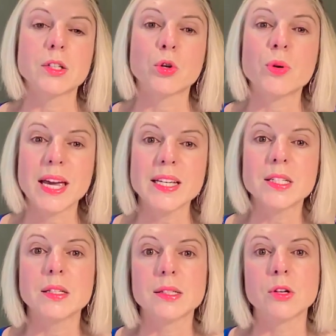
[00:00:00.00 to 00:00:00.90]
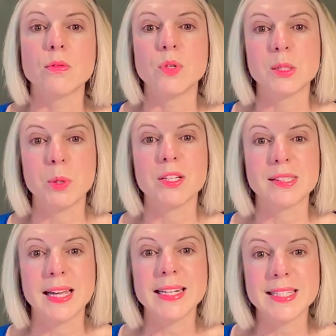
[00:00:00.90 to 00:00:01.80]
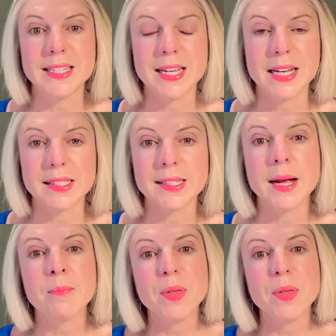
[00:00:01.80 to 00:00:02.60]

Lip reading: the creators of this personality test,